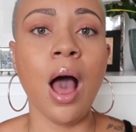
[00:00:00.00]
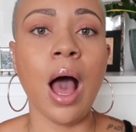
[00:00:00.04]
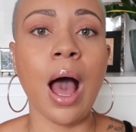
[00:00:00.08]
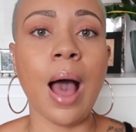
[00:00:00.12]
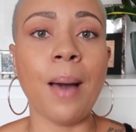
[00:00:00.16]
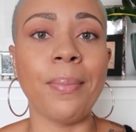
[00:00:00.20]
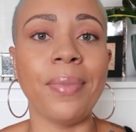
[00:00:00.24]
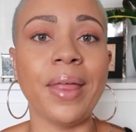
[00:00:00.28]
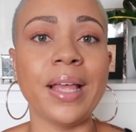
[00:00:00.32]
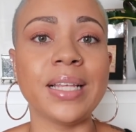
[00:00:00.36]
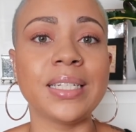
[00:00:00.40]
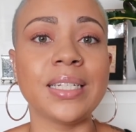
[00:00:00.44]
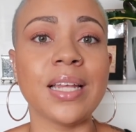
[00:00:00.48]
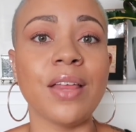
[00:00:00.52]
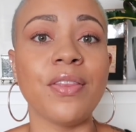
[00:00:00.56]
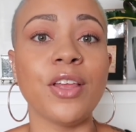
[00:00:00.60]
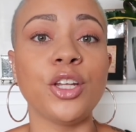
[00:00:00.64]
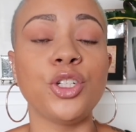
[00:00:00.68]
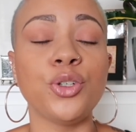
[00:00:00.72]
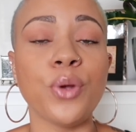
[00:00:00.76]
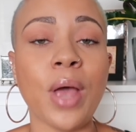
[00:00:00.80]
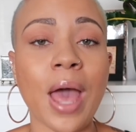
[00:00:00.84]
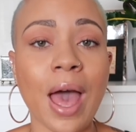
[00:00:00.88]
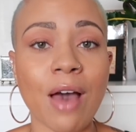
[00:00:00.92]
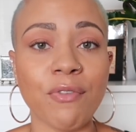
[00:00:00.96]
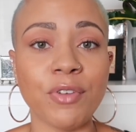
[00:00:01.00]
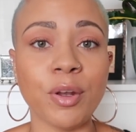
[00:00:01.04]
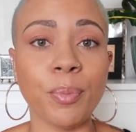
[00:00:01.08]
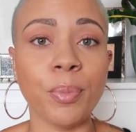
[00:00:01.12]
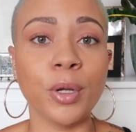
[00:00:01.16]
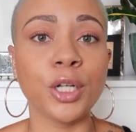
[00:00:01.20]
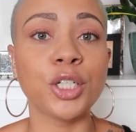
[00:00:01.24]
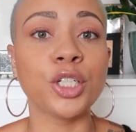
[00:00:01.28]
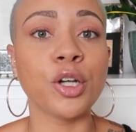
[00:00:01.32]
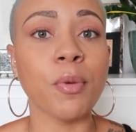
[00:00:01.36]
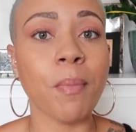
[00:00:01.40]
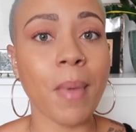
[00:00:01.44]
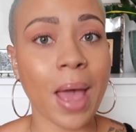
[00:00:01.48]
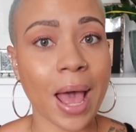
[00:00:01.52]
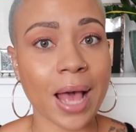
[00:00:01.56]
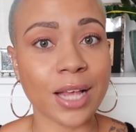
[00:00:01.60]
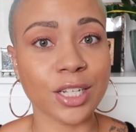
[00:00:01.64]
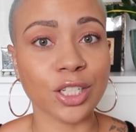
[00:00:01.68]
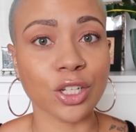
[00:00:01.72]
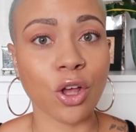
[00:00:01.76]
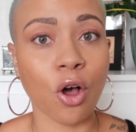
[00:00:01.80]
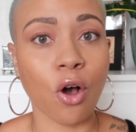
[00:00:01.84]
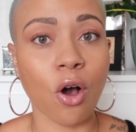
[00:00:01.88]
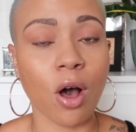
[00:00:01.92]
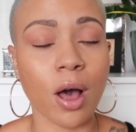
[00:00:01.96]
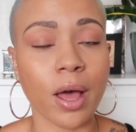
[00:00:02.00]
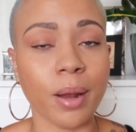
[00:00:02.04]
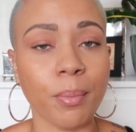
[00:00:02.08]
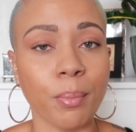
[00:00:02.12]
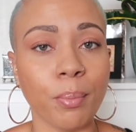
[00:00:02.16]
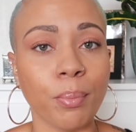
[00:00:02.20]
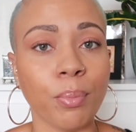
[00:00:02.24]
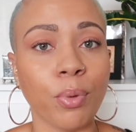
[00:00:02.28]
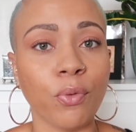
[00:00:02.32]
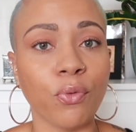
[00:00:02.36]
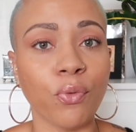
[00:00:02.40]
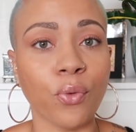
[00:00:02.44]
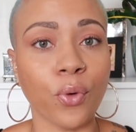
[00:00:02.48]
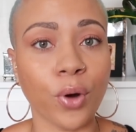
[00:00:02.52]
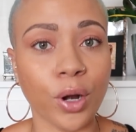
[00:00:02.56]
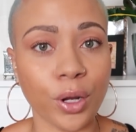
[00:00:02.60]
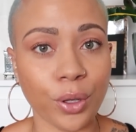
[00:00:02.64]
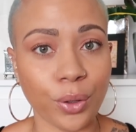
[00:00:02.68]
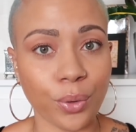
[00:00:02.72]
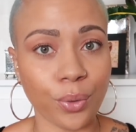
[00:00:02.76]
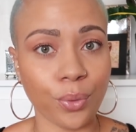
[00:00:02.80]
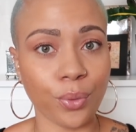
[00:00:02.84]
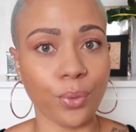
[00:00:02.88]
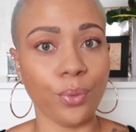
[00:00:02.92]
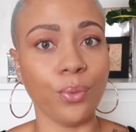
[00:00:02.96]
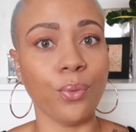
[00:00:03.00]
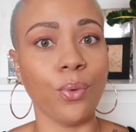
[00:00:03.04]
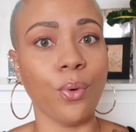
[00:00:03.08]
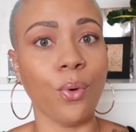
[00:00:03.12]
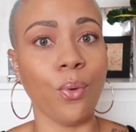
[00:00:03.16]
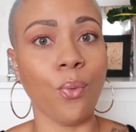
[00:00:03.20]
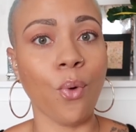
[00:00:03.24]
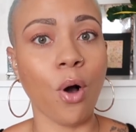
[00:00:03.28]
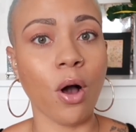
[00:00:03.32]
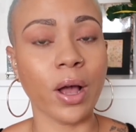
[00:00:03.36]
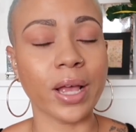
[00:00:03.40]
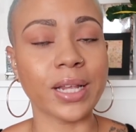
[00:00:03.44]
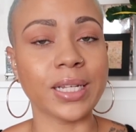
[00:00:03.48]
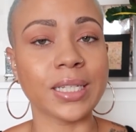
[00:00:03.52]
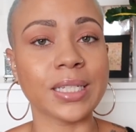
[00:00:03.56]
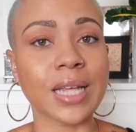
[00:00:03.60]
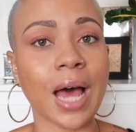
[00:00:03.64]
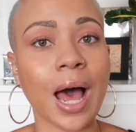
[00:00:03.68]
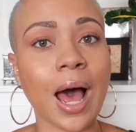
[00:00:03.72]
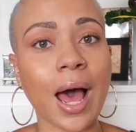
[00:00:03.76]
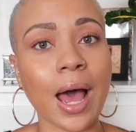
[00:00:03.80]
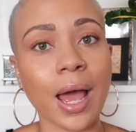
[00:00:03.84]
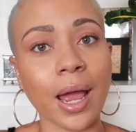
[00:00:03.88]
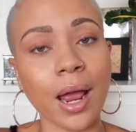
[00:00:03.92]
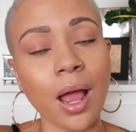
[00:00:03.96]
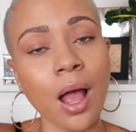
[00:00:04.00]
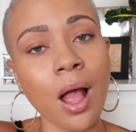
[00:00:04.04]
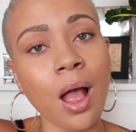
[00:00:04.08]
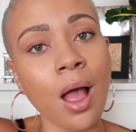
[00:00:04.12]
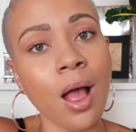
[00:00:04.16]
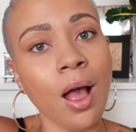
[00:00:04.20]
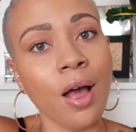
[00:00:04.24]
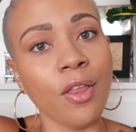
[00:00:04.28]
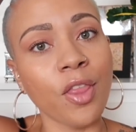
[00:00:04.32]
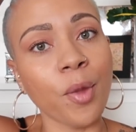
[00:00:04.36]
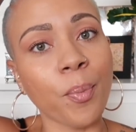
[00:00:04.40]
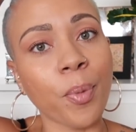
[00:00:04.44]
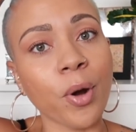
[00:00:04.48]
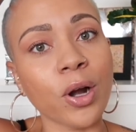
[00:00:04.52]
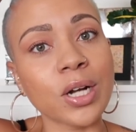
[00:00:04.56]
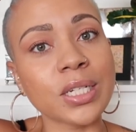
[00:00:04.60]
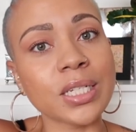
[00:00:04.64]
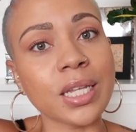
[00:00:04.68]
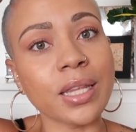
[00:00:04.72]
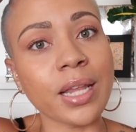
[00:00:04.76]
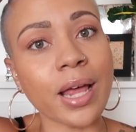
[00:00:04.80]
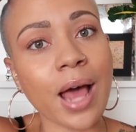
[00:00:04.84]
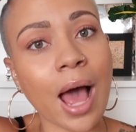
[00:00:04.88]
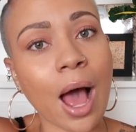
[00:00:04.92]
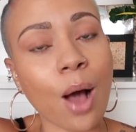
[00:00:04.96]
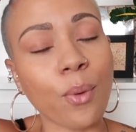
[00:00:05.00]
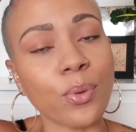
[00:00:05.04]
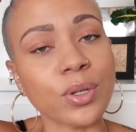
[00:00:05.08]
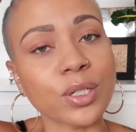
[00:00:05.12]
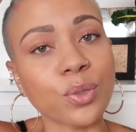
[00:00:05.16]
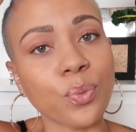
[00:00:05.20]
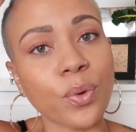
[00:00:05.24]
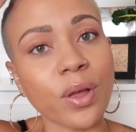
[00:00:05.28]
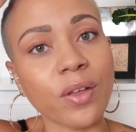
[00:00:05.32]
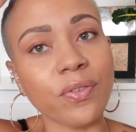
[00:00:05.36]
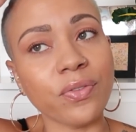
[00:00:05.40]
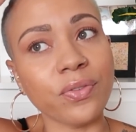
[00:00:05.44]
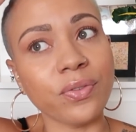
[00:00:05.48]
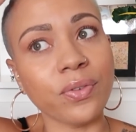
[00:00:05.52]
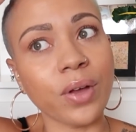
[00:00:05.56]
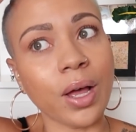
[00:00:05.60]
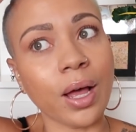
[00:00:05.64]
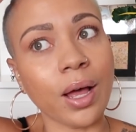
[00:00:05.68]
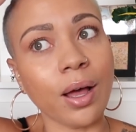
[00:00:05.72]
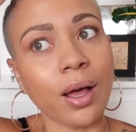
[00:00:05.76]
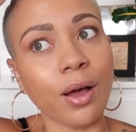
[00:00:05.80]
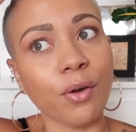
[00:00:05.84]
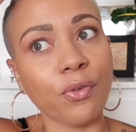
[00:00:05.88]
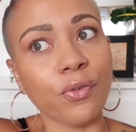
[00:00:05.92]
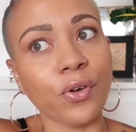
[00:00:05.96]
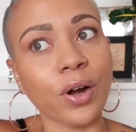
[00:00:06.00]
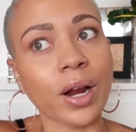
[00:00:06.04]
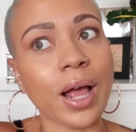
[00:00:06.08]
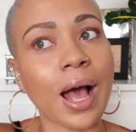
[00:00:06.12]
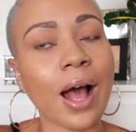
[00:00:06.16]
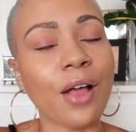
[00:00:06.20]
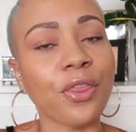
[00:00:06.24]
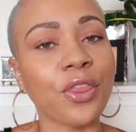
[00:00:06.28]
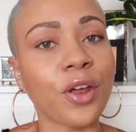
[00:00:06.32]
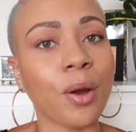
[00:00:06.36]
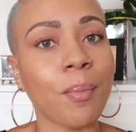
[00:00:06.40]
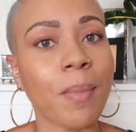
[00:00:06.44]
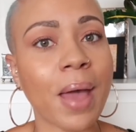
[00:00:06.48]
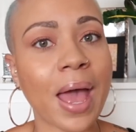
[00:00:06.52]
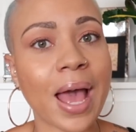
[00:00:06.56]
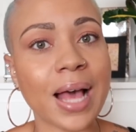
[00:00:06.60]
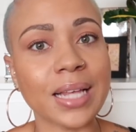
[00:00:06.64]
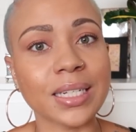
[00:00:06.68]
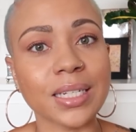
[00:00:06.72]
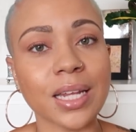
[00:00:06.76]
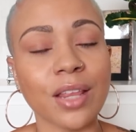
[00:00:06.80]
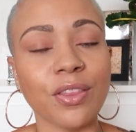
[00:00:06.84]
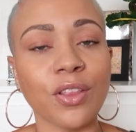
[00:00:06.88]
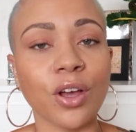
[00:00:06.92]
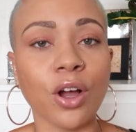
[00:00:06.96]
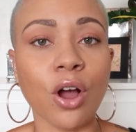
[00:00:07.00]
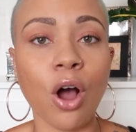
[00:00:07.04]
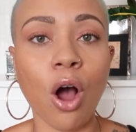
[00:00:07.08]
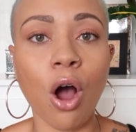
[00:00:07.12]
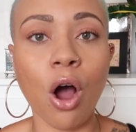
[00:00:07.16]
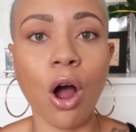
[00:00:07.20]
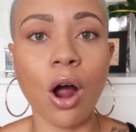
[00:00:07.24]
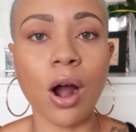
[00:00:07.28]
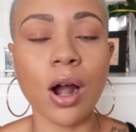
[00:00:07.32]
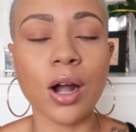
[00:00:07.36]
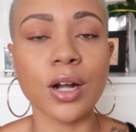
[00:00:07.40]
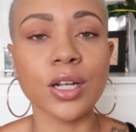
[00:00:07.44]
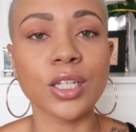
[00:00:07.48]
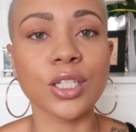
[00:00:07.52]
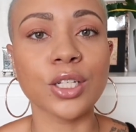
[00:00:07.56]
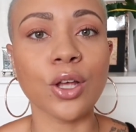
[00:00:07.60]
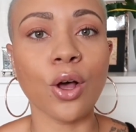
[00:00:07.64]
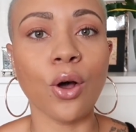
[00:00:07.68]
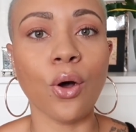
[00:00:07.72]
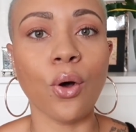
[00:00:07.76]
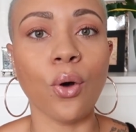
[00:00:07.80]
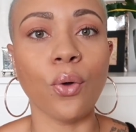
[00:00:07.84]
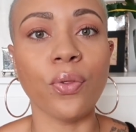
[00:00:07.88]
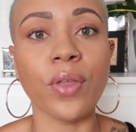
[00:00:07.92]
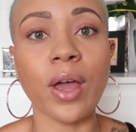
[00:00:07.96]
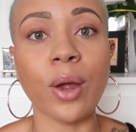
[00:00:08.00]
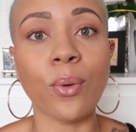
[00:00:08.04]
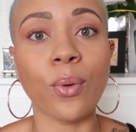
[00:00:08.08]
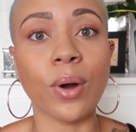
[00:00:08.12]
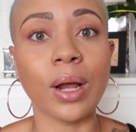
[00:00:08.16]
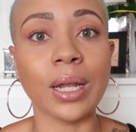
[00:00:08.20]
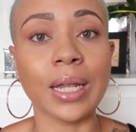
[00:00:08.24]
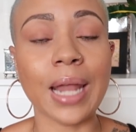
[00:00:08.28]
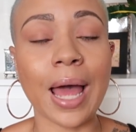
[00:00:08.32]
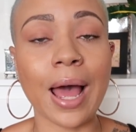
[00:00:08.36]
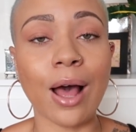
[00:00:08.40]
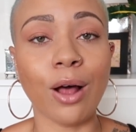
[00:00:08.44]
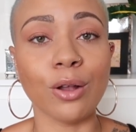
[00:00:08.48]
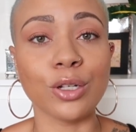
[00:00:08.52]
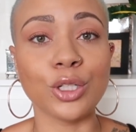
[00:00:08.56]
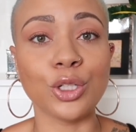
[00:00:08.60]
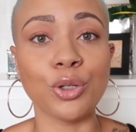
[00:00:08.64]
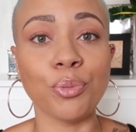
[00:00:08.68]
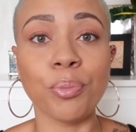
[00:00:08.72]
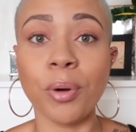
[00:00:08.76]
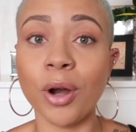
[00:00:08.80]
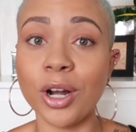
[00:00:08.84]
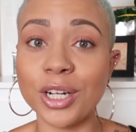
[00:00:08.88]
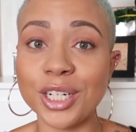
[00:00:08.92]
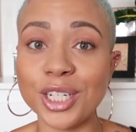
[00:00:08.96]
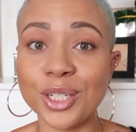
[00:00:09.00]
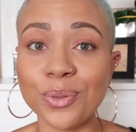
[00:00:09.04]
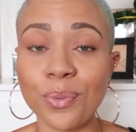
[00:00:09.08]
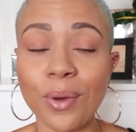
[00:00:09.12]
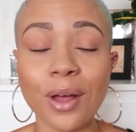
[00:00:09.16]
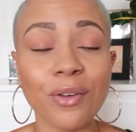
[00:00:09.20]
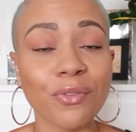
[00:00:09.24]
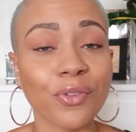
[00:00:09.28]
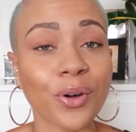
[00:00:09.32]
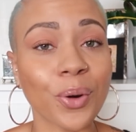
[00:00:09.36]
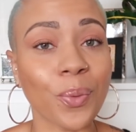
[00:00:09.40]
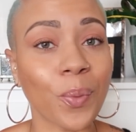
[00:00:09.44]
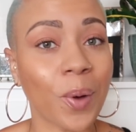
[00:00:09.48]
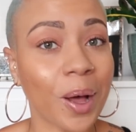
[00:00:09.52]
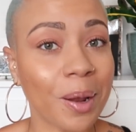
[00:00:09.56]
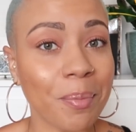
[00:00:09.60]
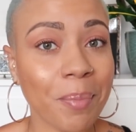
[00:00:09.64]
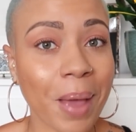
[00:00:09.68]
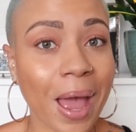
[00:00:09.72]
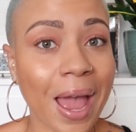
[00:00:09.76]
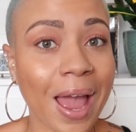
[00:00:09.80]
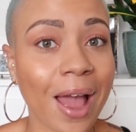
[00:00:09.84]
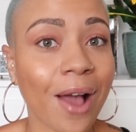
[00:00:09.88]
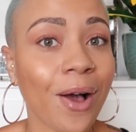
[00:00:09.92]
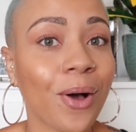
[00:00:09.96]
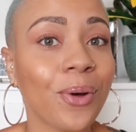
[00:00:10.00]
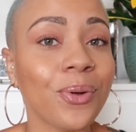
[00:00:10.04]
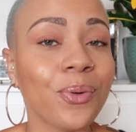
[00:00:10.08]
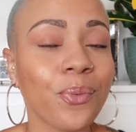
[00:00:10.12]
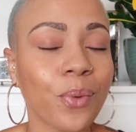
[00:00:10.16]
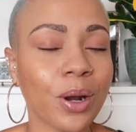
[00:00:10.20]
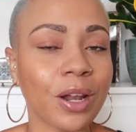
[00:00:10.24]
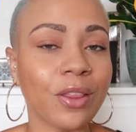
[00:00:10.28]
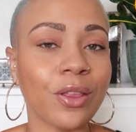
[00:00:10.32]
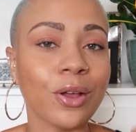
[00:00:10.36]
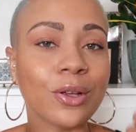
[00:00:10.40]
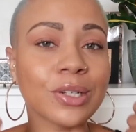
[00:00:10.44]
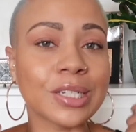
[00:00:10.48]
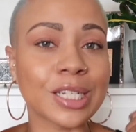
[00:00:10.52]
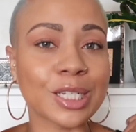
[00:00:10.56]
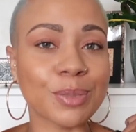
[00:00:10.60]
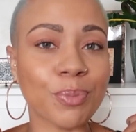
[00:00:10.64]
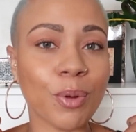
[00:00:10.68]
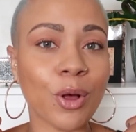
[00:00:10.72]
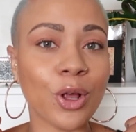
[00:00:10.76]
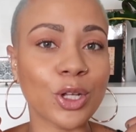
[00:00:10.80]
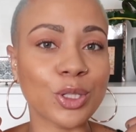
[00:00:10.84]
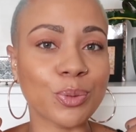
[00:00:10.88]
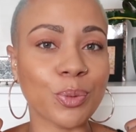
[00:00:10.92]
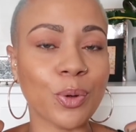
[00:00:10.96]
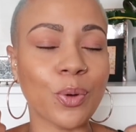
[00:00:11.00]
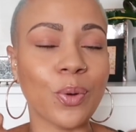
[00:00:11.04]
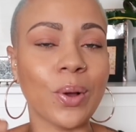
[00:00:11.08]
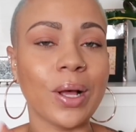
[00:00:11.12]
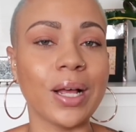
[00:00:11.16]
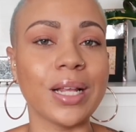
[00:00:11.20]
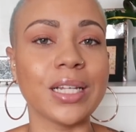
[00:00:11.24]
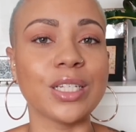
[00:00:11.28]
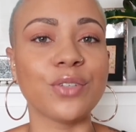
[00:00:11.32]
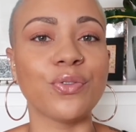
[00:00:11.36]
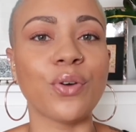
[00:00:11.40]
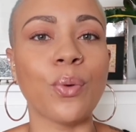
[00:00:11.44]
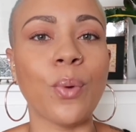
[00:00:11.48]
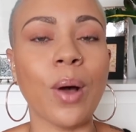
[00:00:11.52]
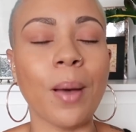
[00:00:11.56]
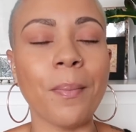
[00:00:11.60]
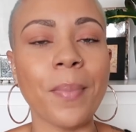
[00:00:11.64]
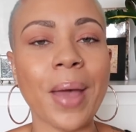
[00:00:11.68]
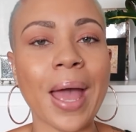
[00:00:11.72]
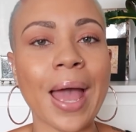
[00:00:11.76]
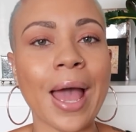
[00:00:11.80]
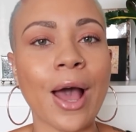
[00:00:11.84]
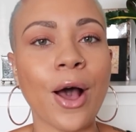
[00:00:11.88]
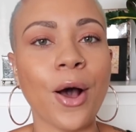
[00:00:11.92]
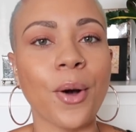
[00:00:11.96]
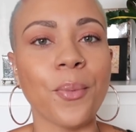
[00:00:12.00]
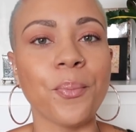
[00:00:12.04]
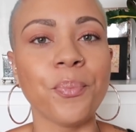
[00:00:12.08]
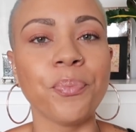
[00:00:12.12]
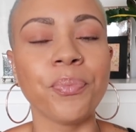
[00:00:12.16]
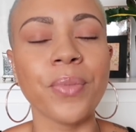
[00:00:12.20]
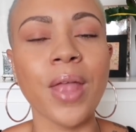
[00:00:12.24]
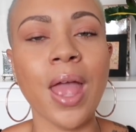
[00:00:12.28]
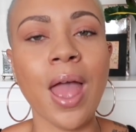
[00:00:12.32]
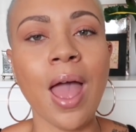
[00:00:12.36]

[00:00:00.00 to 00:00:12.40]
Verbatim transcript: They said that you have to put your mask on before you walk inside. The person that I was with forgot their mask in the car, so they were allowed to purchase one for £1, one of those disposable ones for £1.